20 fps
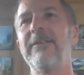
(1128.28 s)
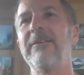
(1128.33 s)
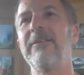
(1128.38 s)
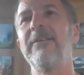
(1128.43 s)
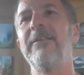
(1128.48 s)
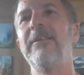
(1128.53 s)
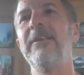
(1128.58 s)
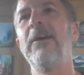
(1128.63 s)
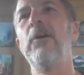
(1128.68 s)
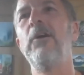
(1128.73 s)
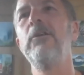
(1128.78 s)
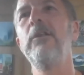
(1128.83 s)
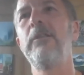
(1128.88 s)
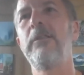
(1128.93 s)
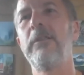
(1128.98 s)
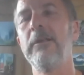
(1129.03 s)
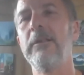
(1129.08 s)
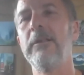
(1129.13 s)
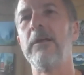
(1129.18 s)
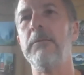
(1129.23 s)
The only
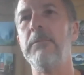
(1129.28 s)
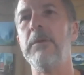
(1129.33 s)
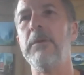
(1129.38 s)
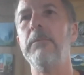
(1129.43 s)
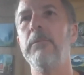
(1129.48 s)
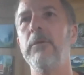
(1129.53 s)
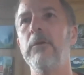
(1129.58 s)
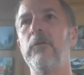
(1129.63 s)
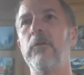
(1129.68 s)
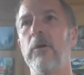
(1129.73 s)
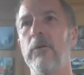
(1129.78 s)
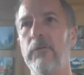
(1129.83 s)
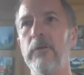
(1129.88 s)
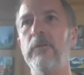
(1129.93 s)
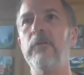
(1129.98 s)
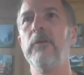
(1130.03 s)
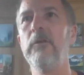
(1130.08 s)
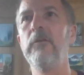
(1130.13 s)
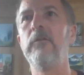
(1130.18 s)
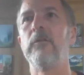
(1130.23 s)
thing they're members of
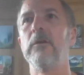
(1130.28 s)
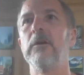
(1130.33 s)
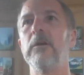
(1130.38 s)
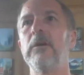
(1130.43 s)
is ESIC.